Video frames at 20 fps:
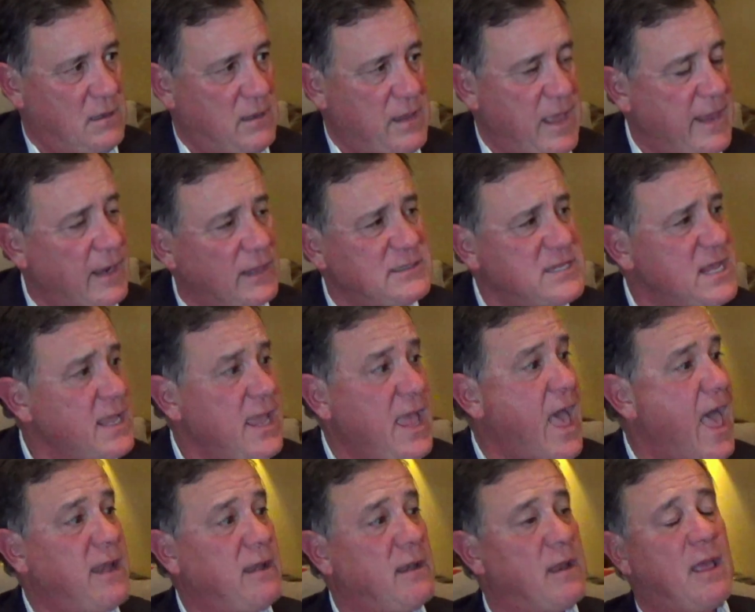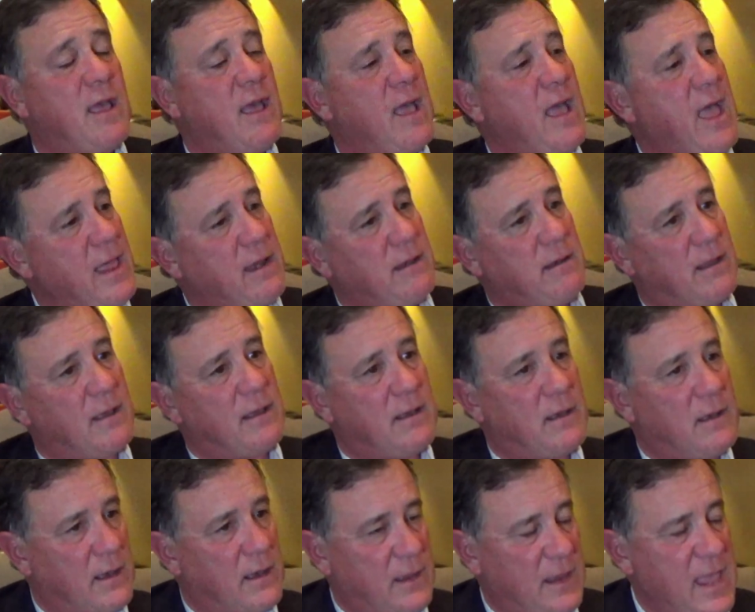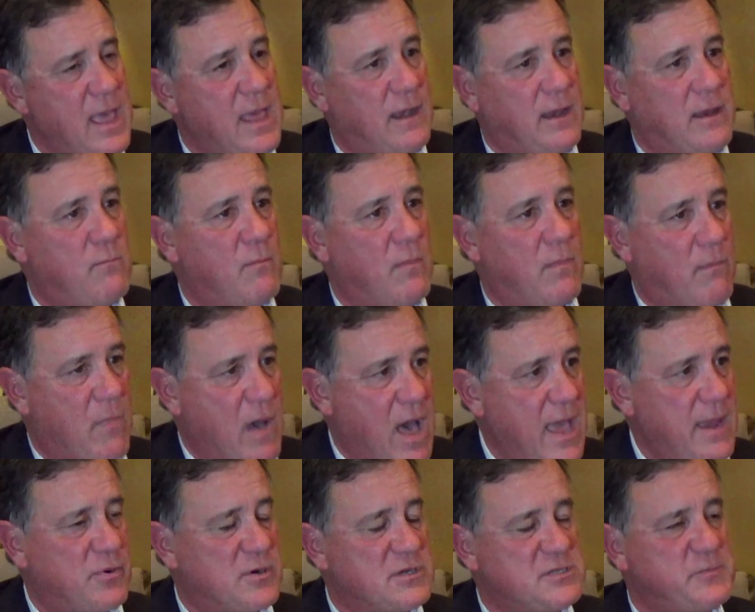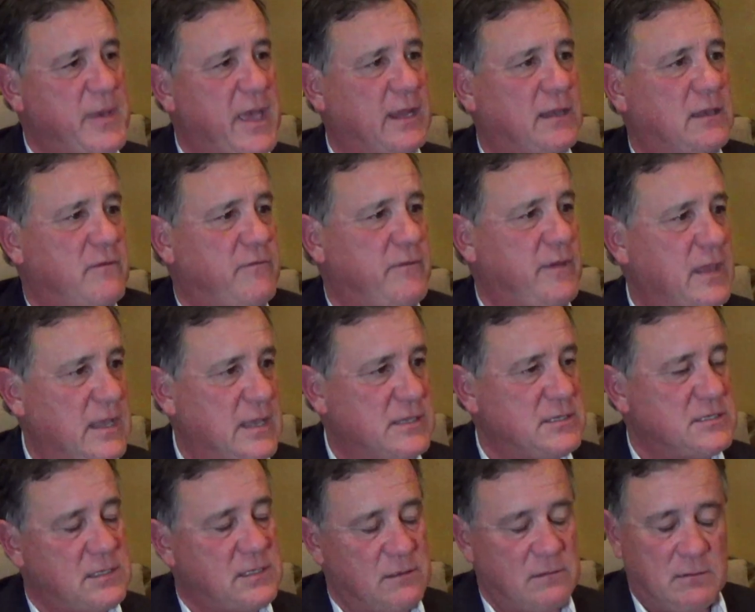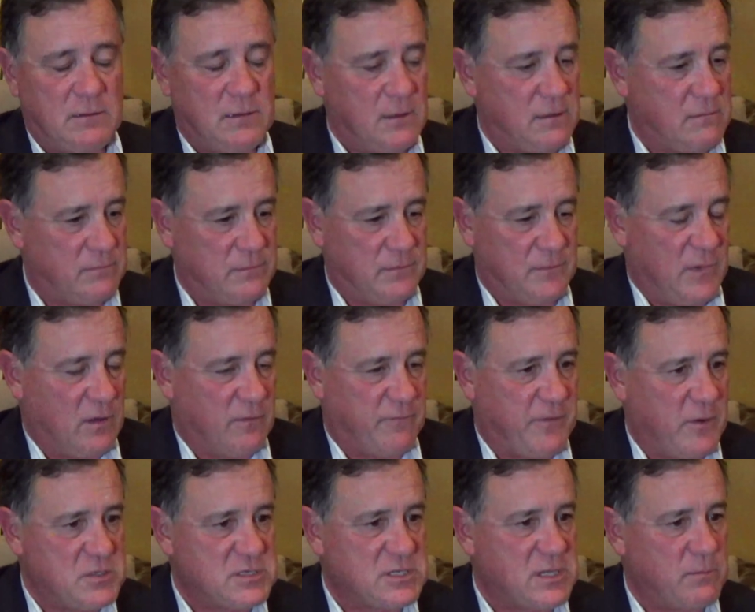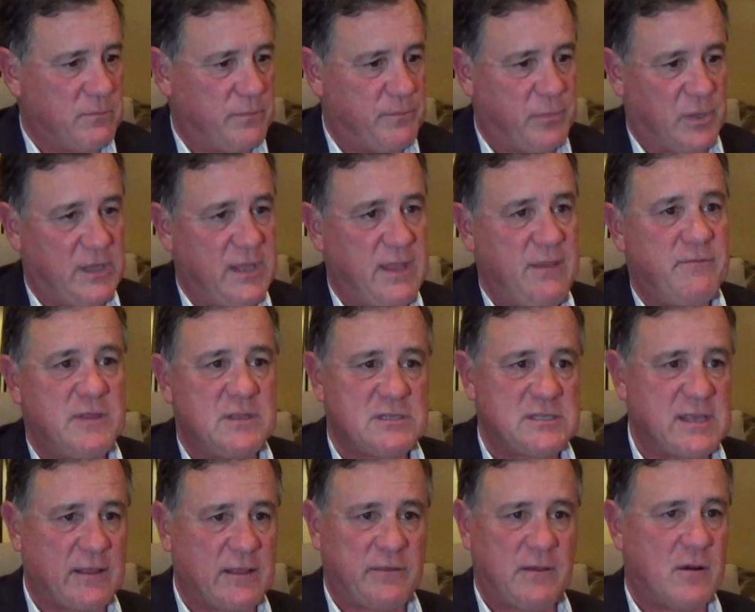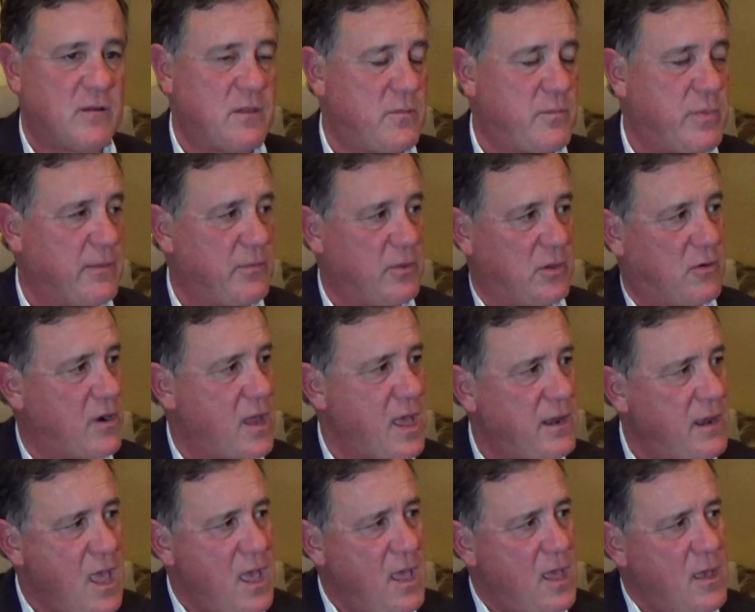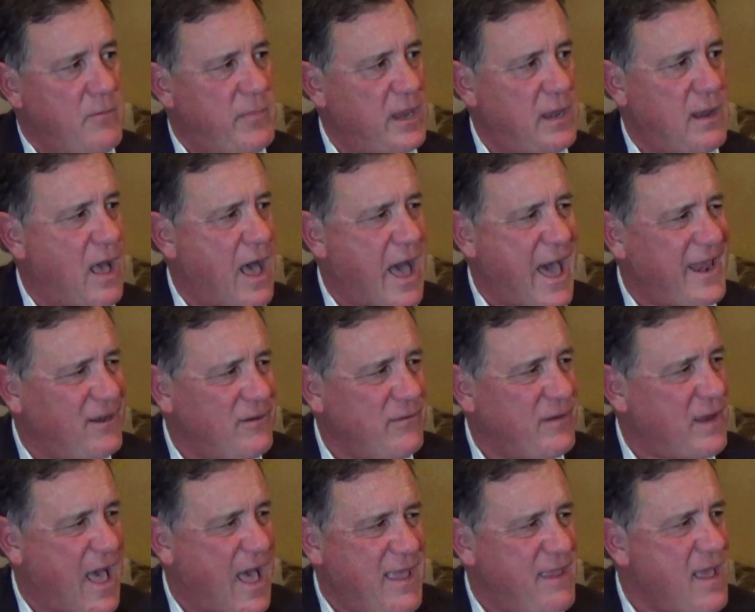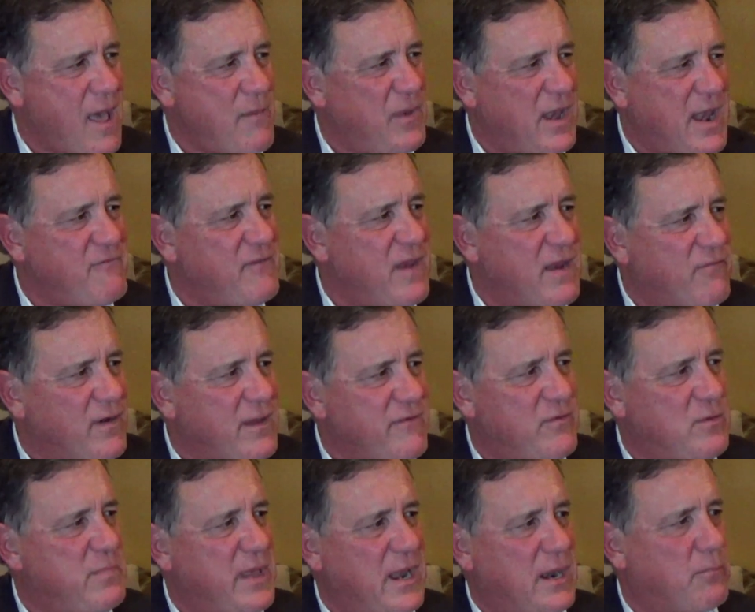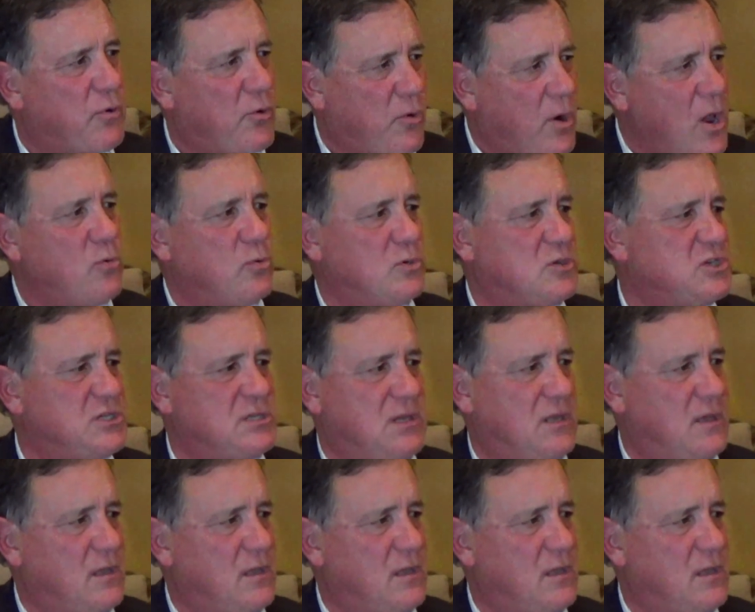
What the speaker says: And I'll tell you, and again, in my perspective is, and folks can believe this out there in the public or not, but I mean, I've never even been approached.